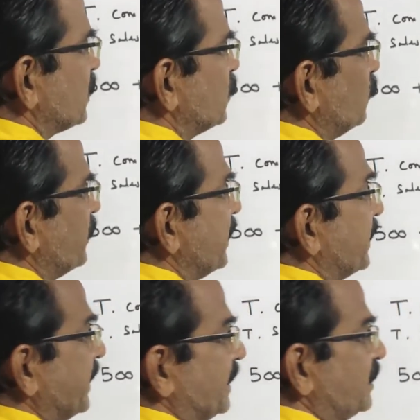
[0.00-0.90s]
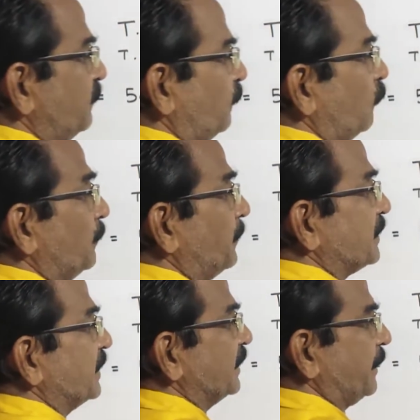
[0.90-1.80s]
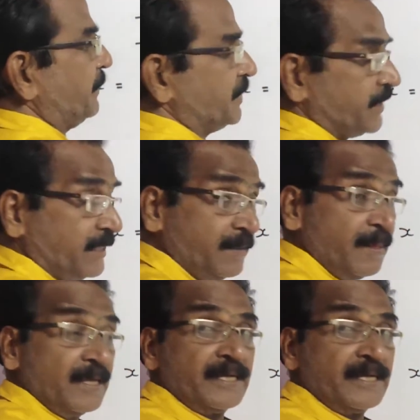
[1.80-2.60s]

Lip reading: So, he gets 4% commission.